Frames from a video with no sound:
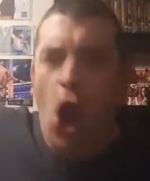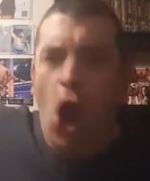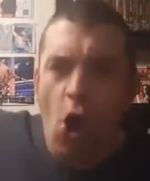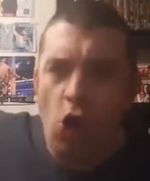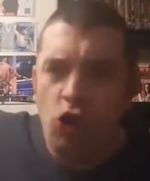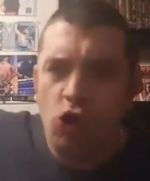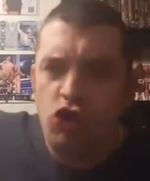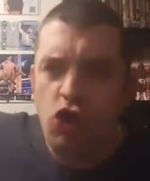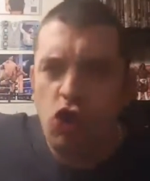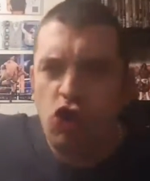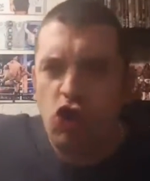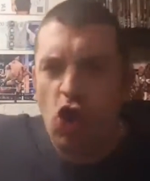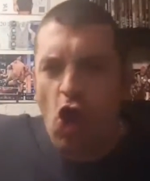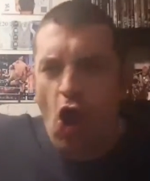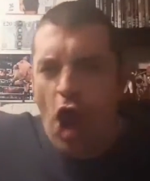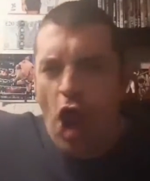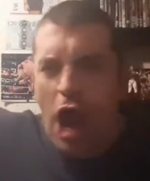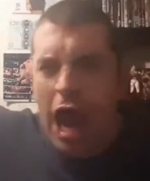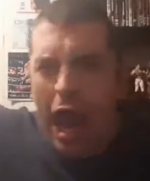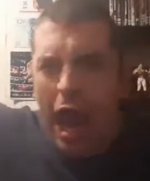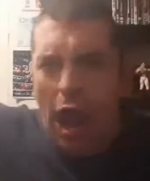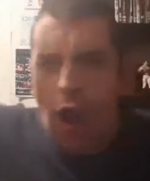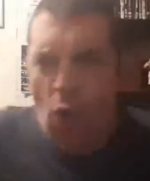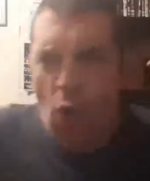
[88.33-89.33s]
on Twitter
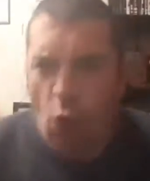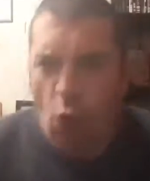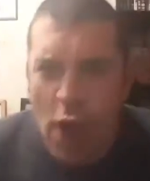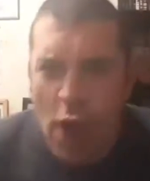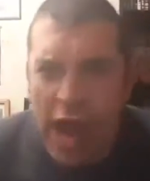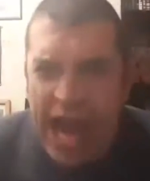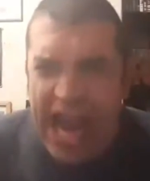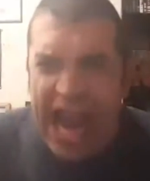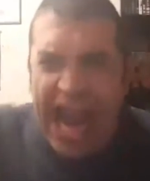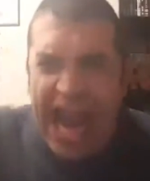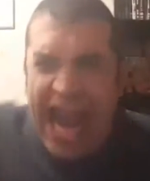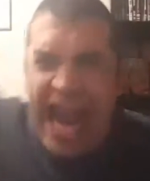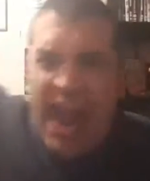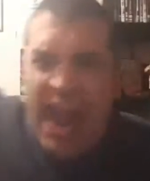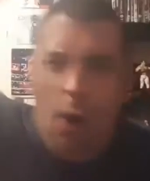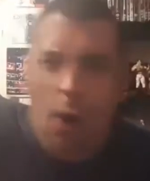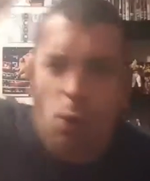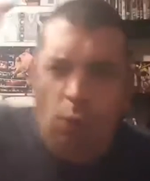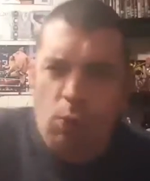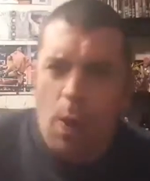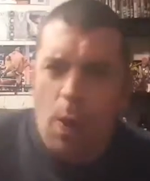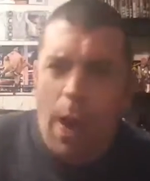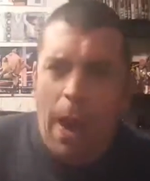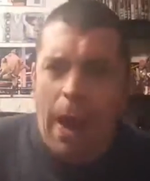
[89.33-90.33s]
at Rick
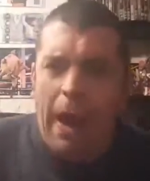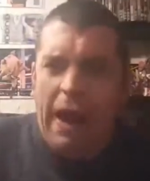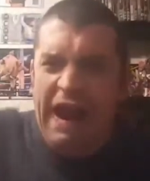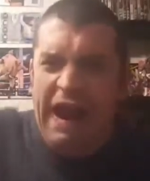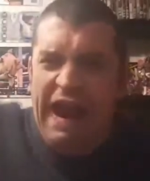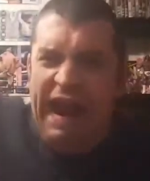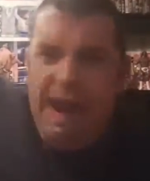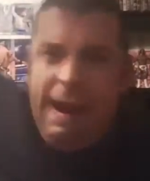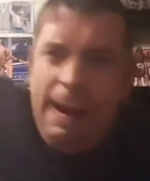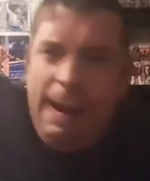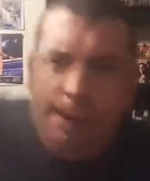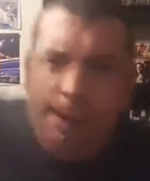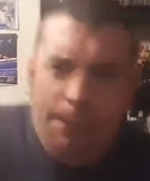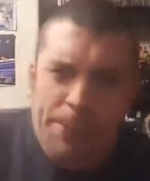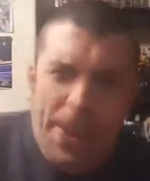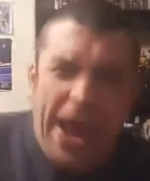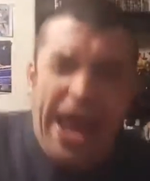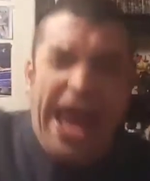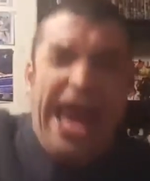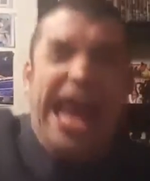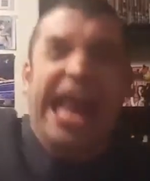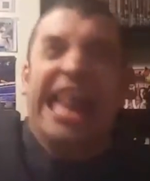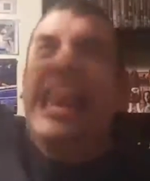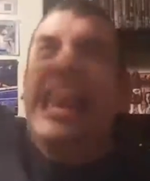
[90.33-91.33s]
at Rock
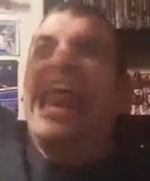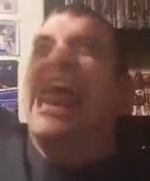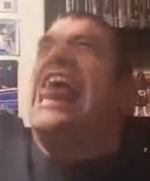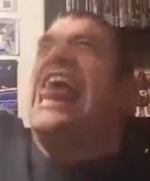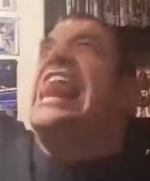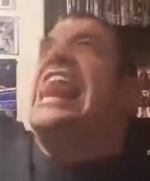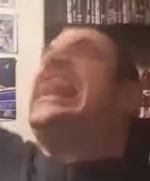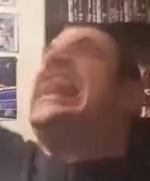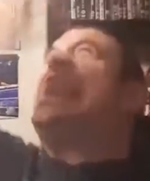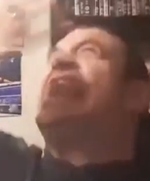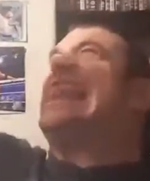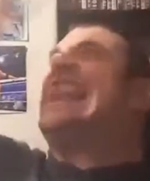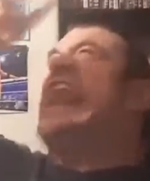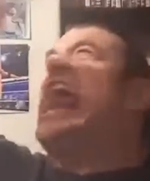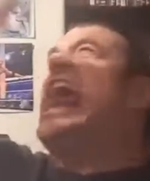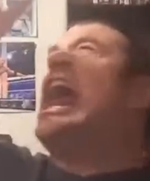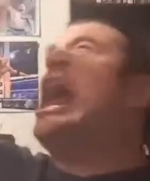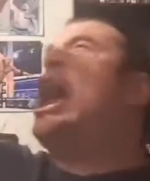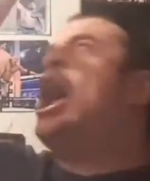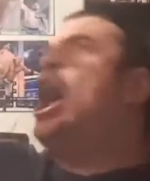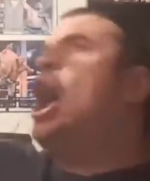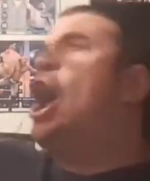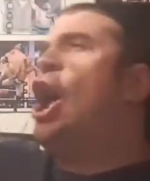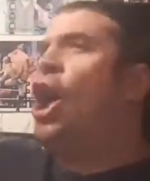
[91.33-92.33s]
Pate
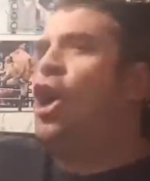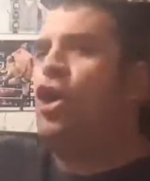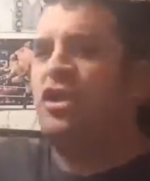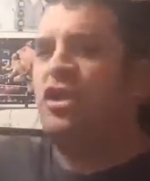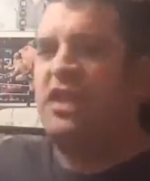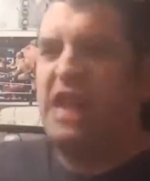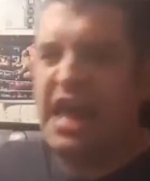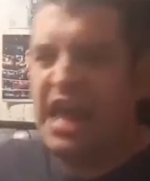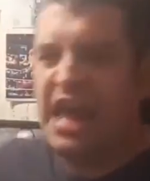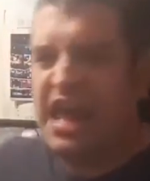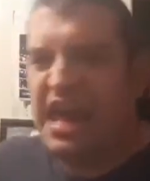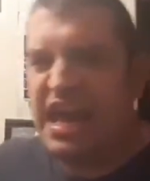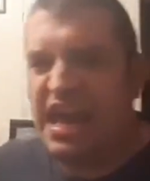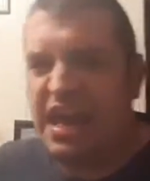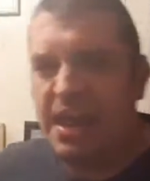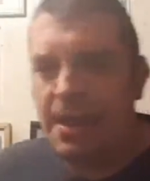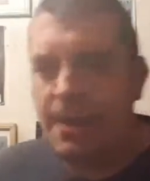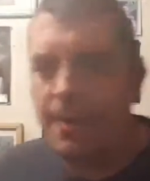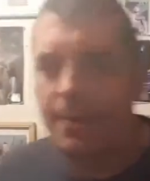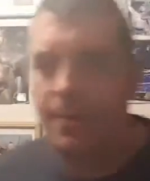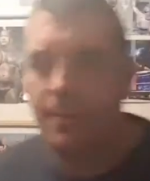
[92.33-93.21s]
30.